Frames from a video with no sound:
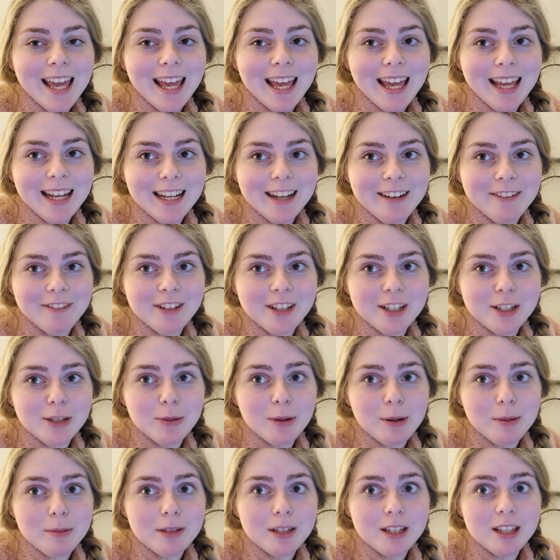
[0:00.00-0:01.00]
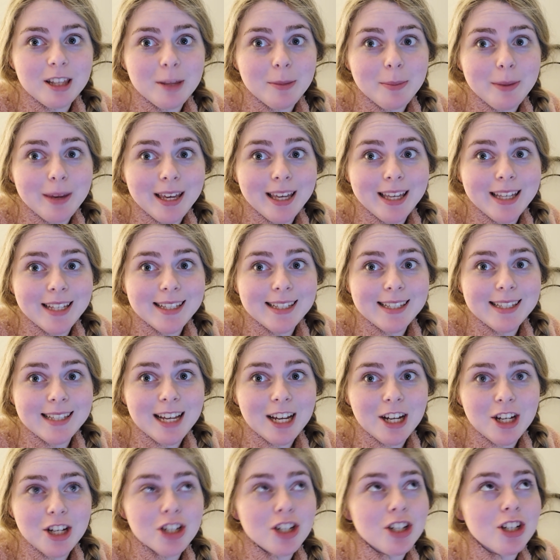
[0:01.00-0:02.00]
And I've disrupted the peace.
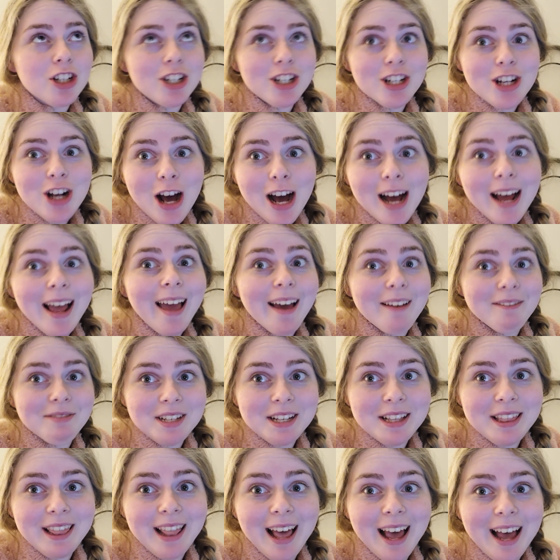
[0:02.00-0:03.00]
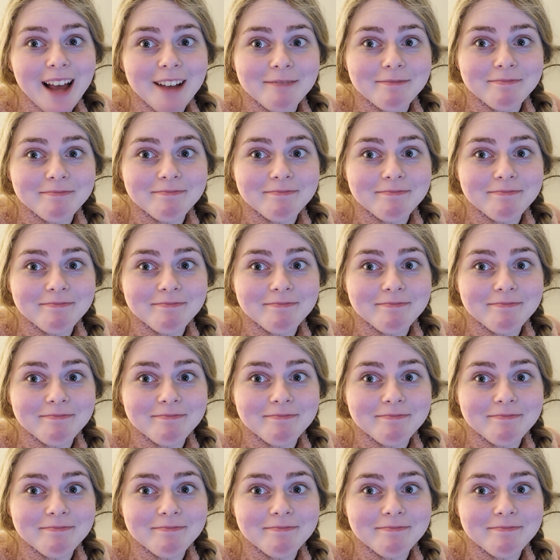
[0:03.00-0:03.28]
I should not have done that.